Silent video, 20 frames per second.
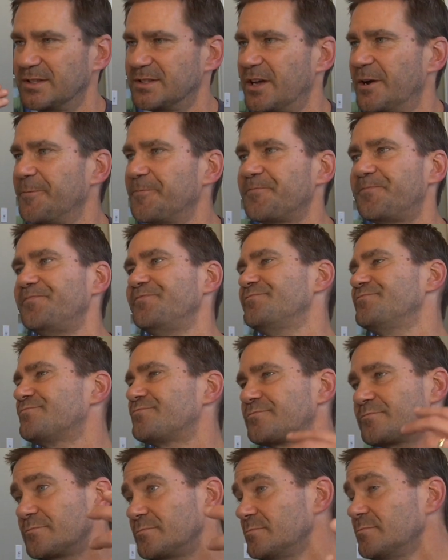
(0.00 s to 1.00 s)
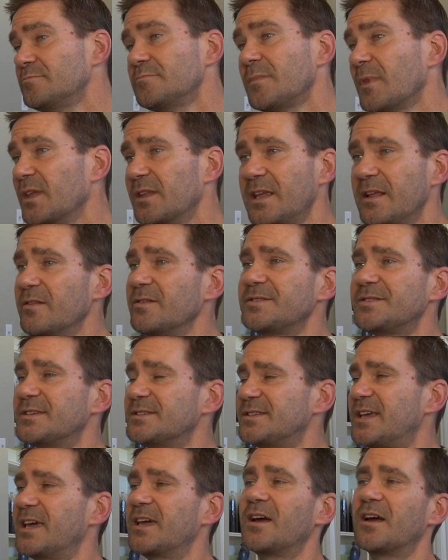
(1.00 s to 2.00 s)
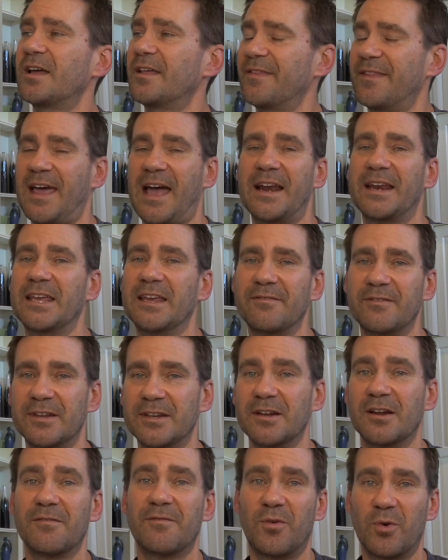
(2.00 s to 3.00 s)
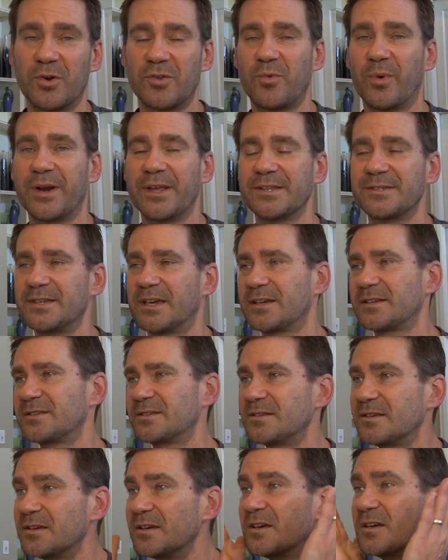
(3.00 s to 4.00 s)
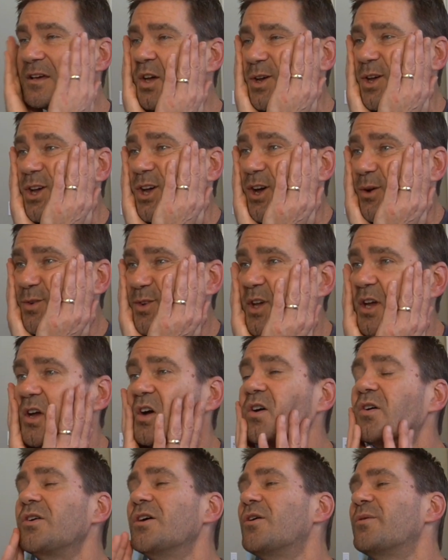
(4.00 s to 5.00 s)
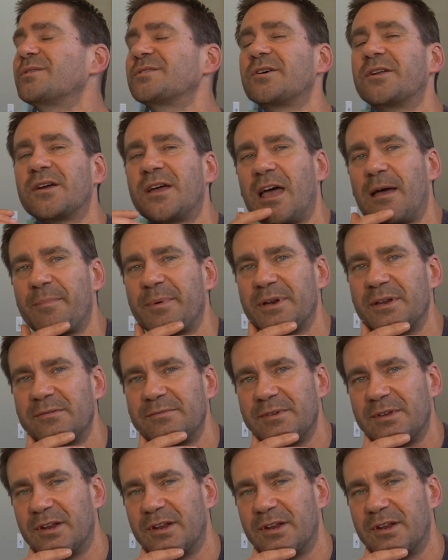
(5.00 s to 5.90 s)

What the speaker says: So needless to say, that evening on 4/26, I was like, oh no, what's going to happen?